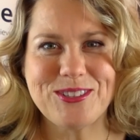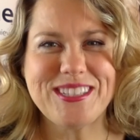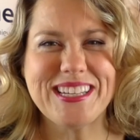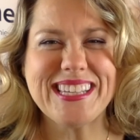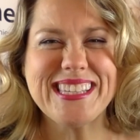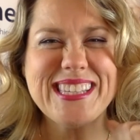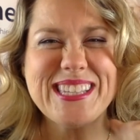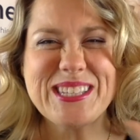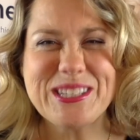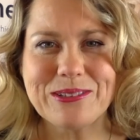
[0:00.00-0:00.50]

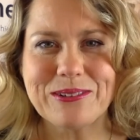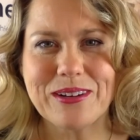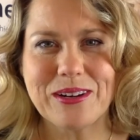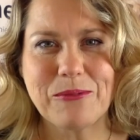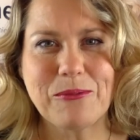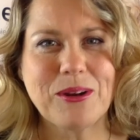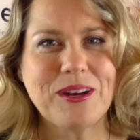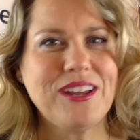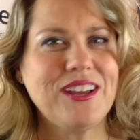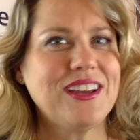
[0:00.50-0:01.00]
Just do
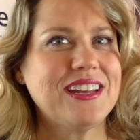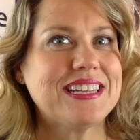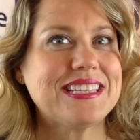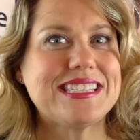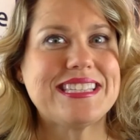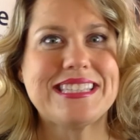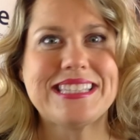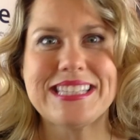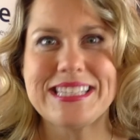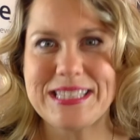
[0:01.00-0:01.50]
it. What are you going to
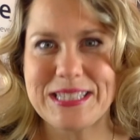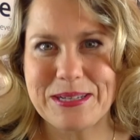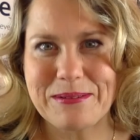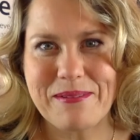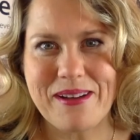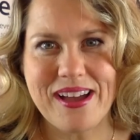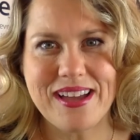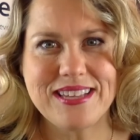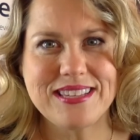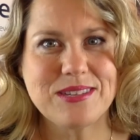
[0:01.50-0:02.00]

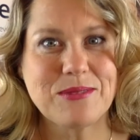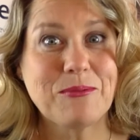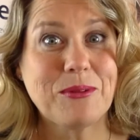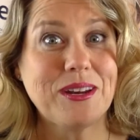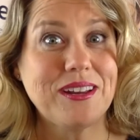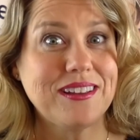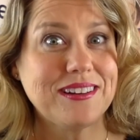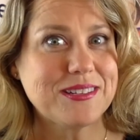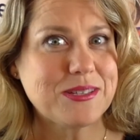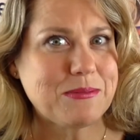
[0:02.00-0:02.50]
systemize and what
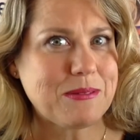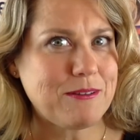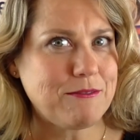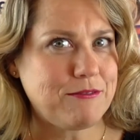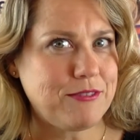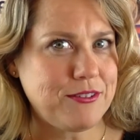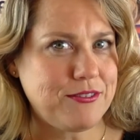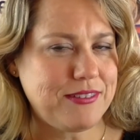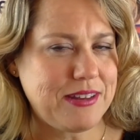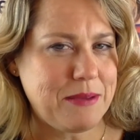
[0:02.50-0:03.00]
are you going to spend
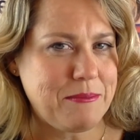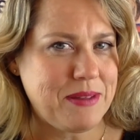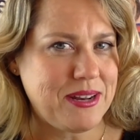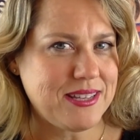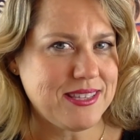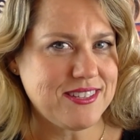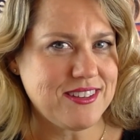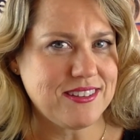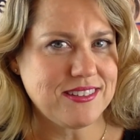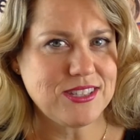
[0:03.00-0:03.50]
15
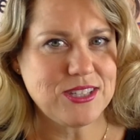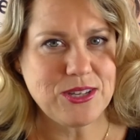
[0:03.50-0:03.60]
minutes on?